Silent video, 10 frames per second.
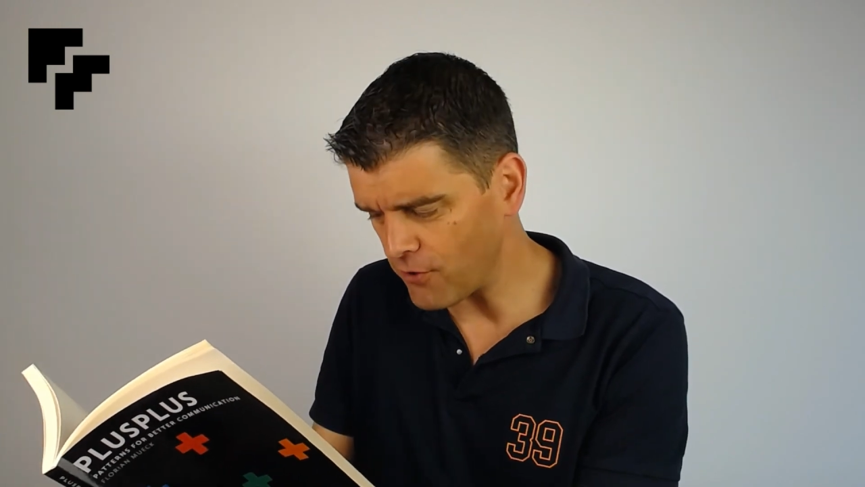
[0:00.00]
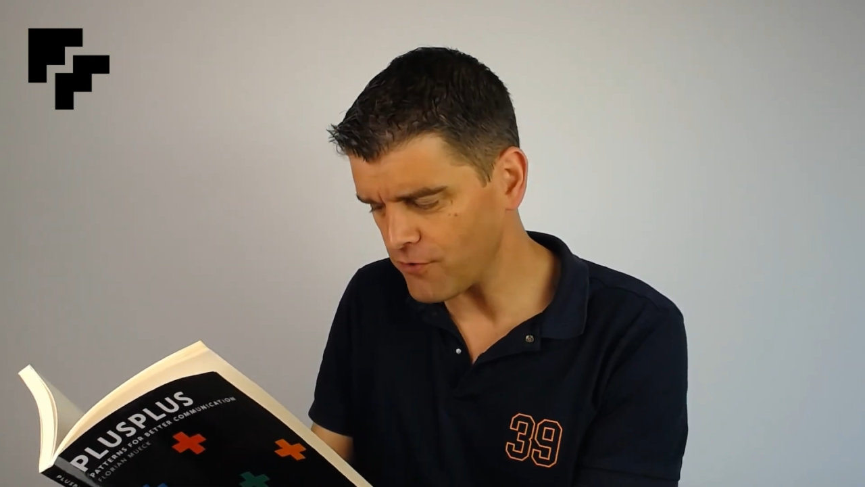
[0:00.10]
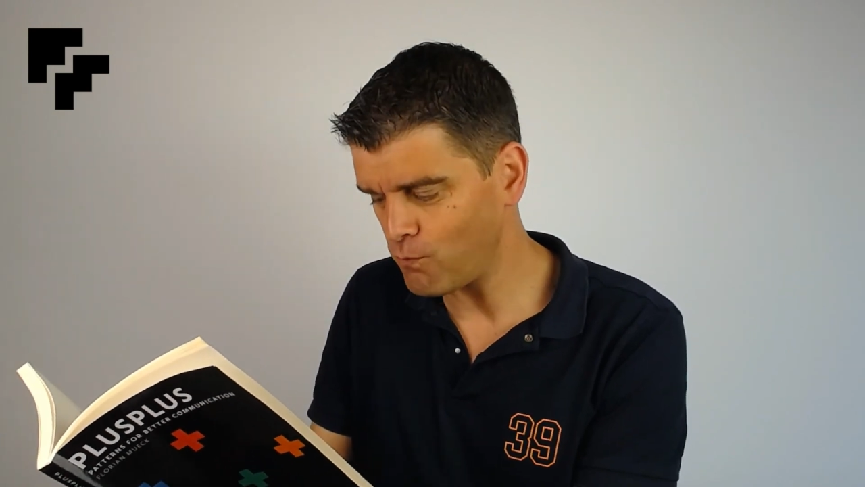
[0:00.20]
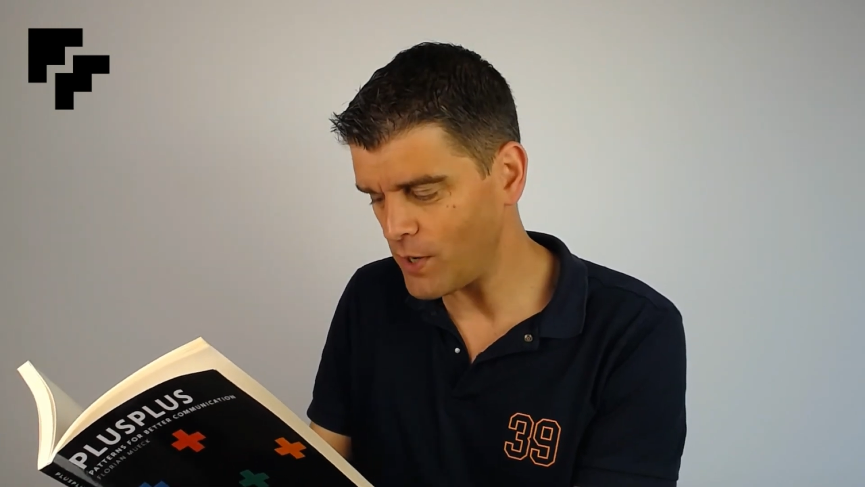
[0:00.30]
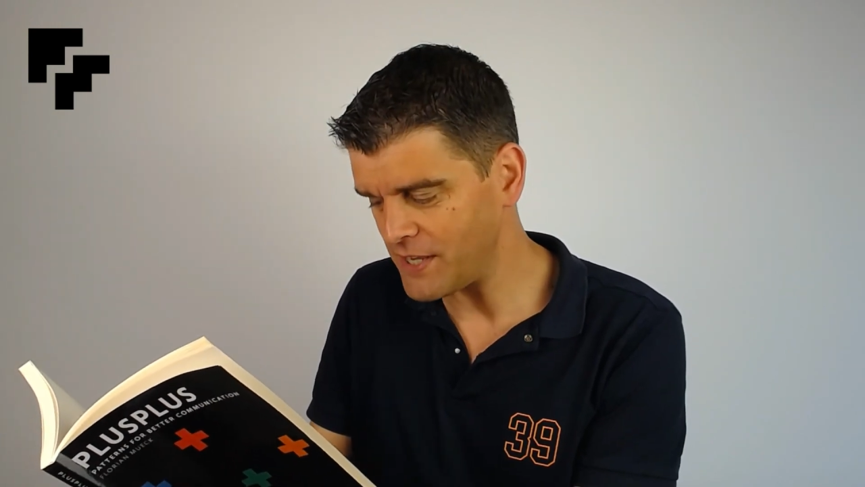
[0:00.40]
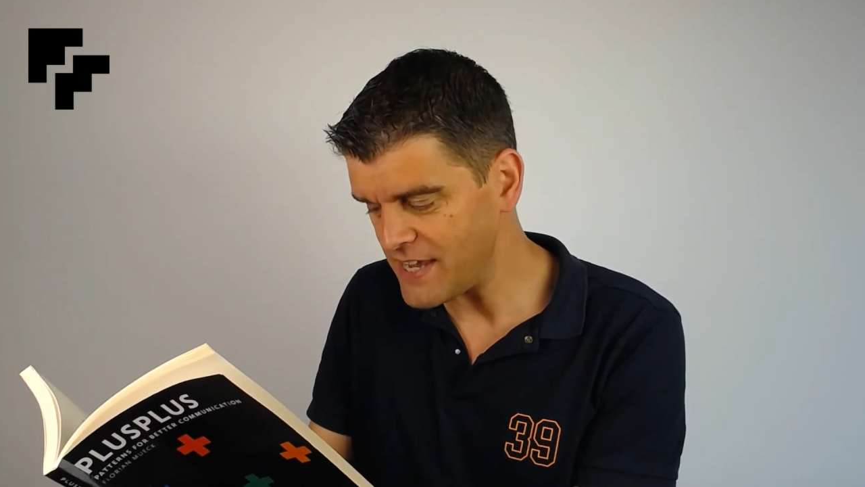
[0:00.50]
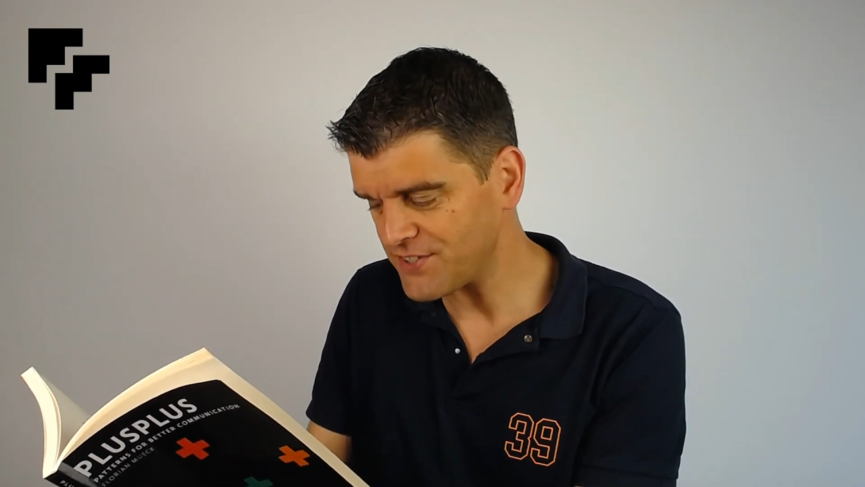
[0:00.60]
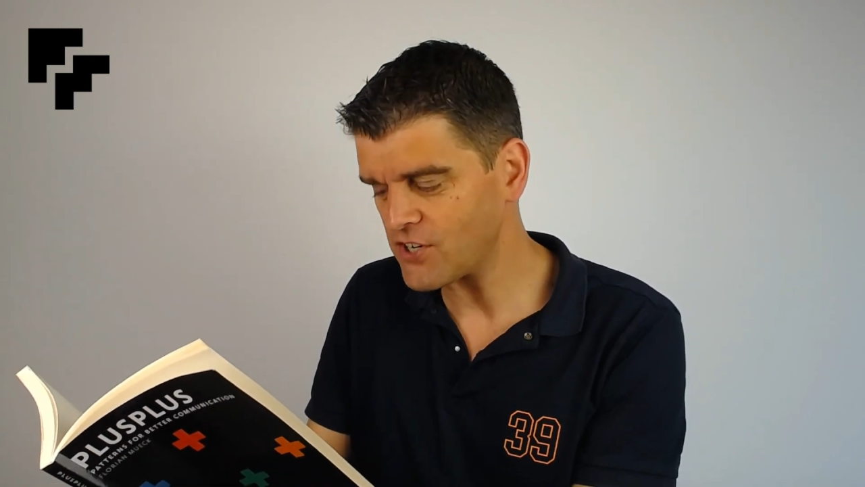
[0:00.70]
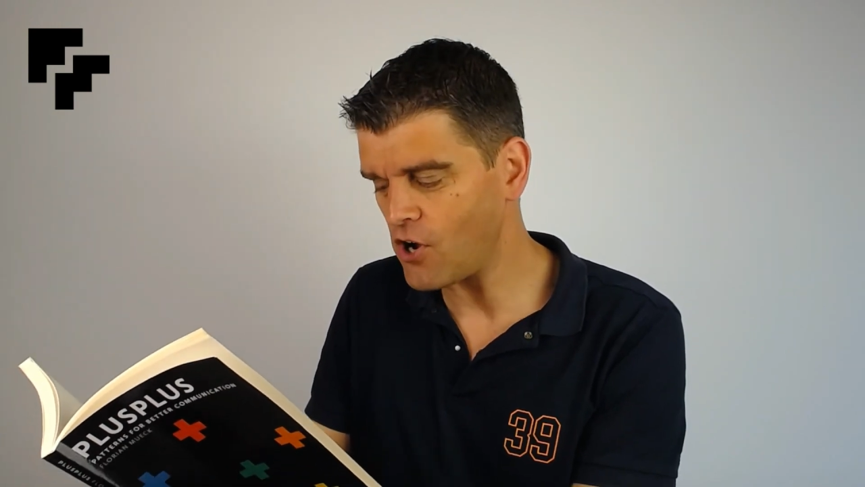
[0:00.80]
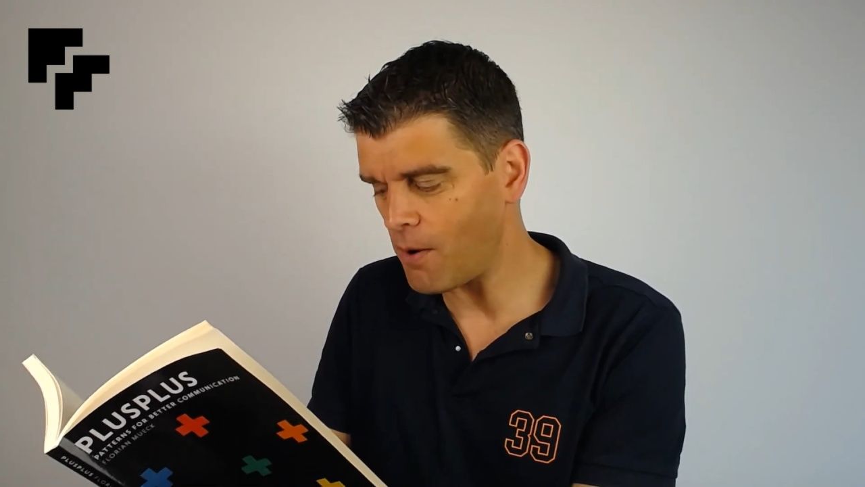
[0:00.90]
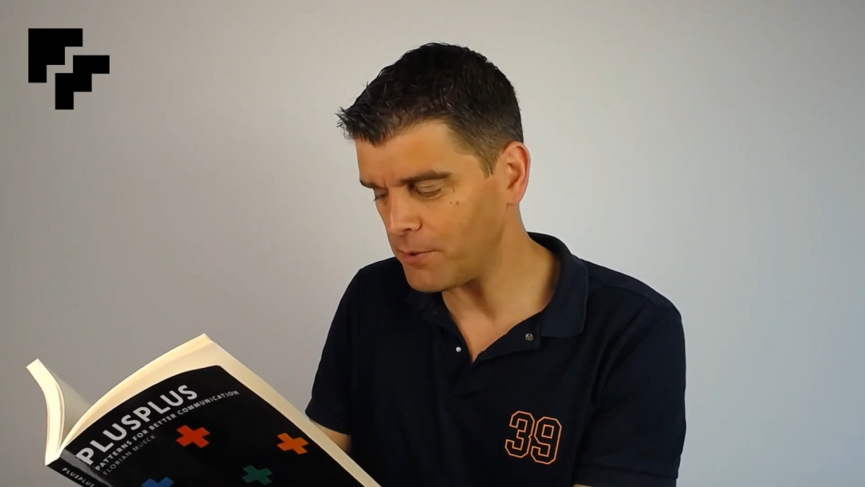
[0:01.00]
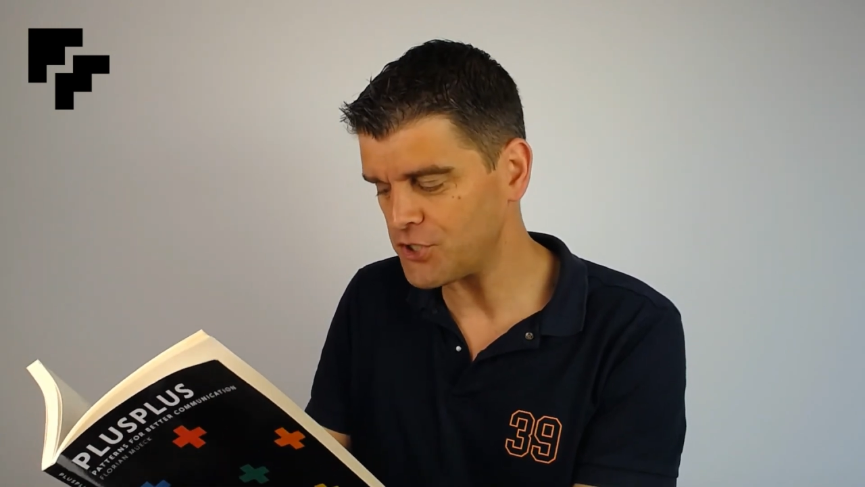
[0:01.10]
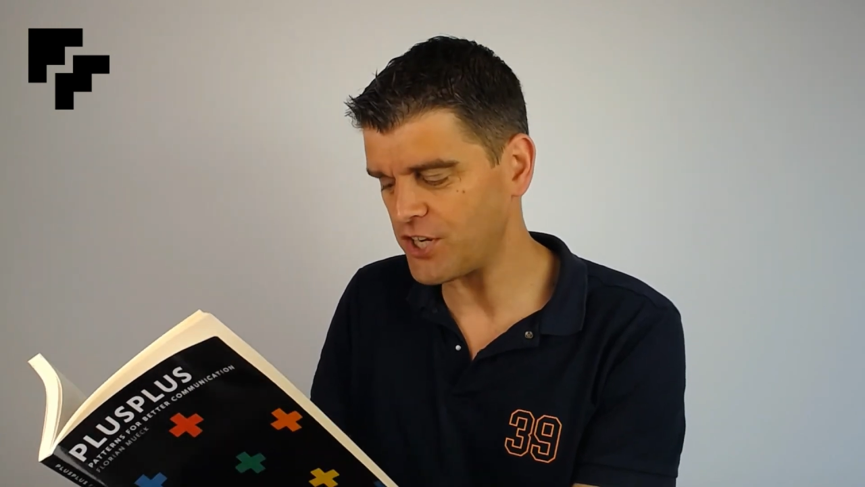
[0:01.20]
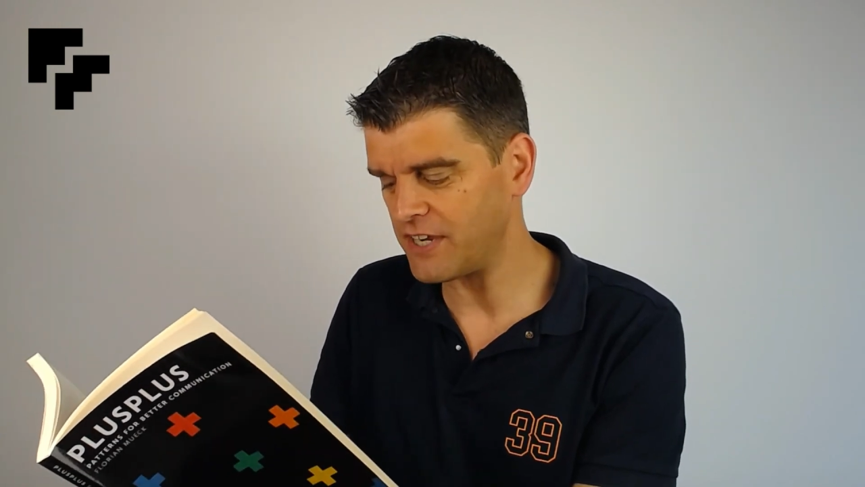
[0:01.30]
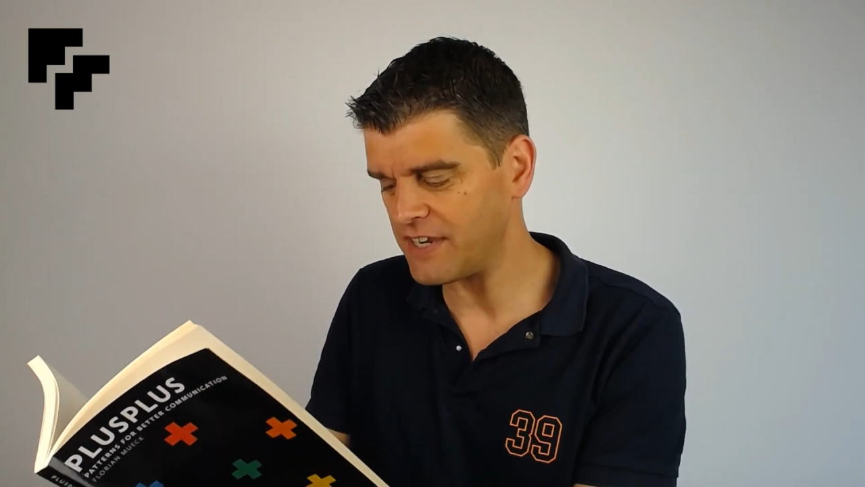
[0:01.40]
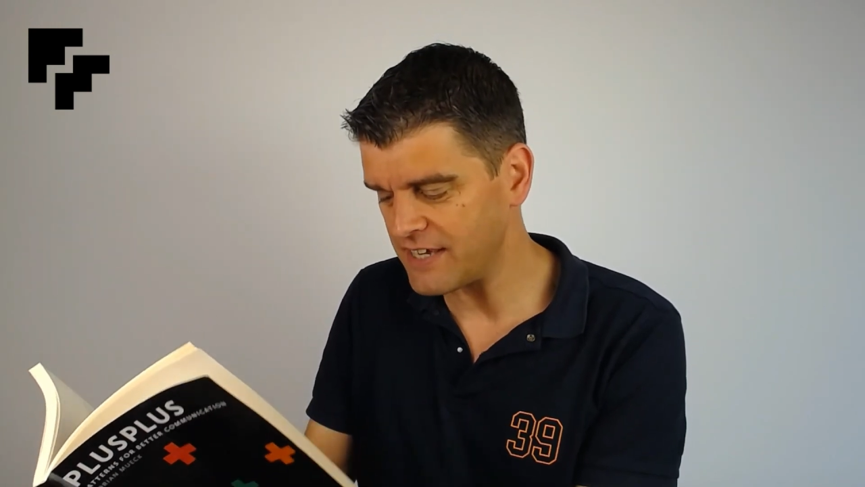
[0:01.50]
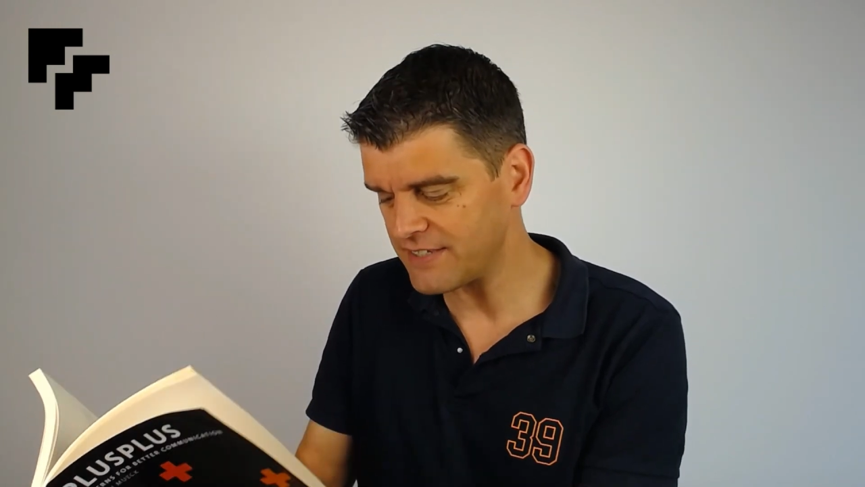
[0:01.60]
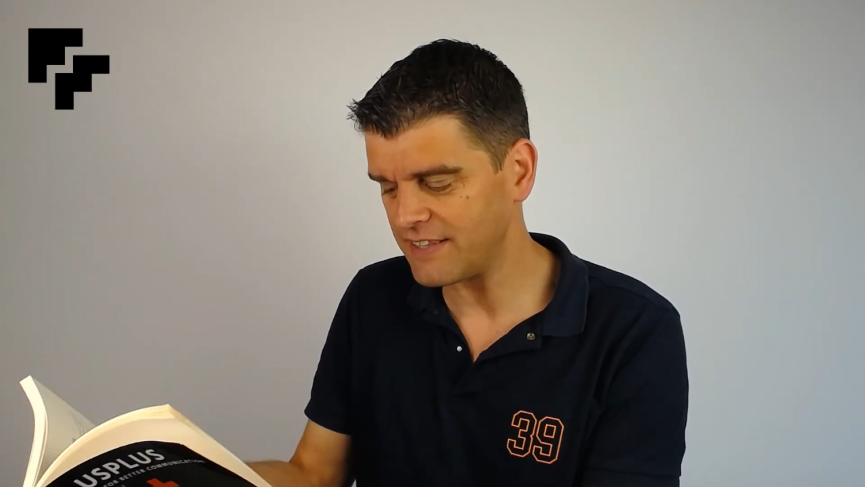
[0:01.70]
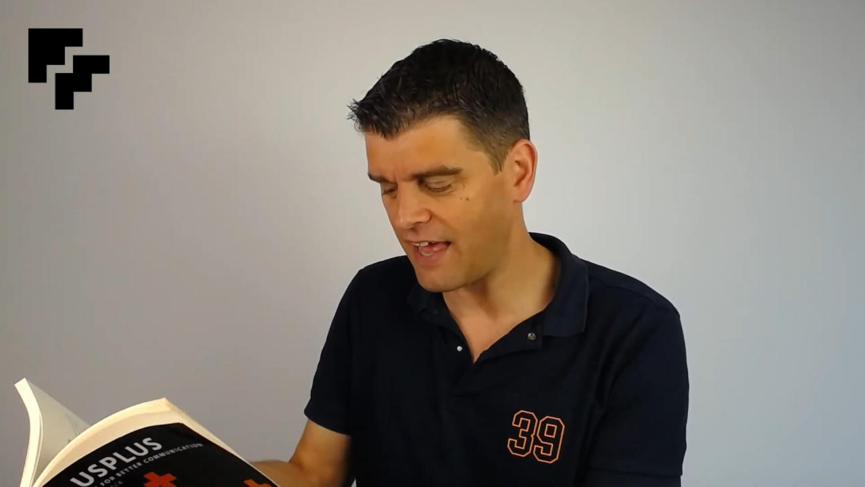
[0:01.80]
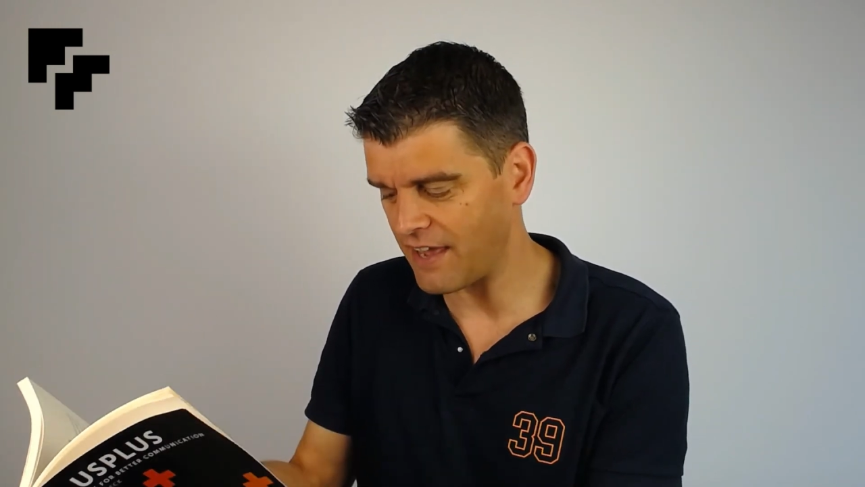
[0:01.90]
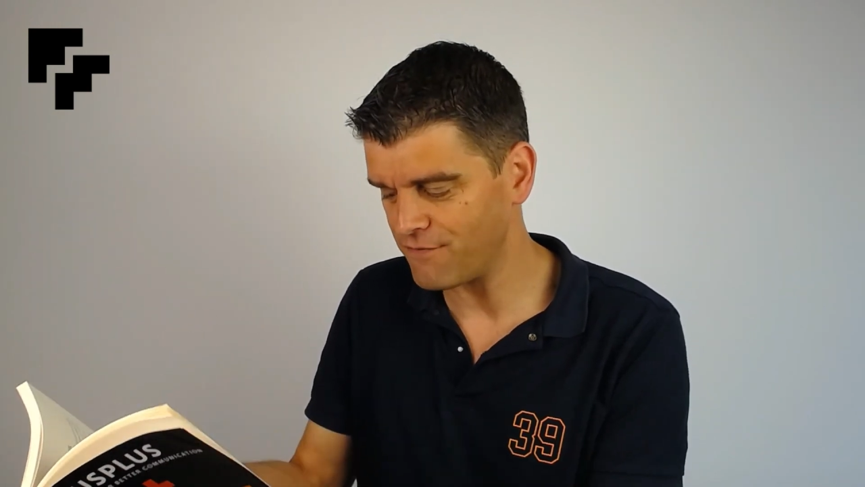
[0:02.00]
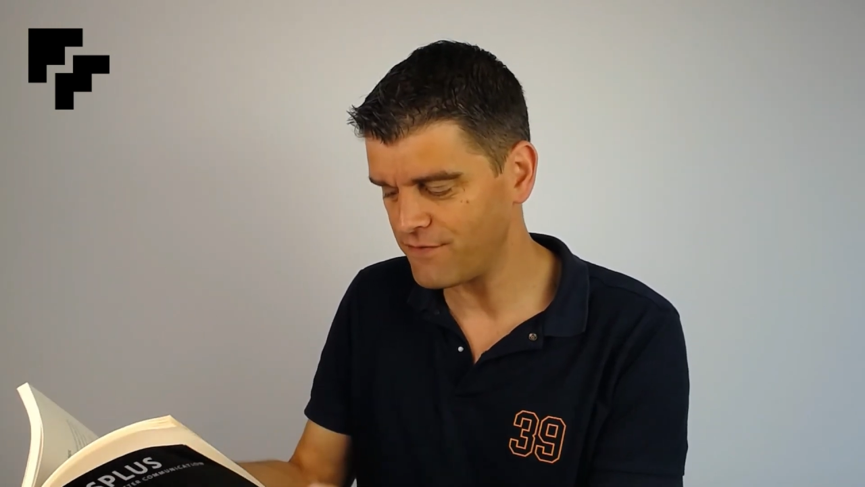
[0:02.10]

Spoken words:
of what he has accomplished in his life.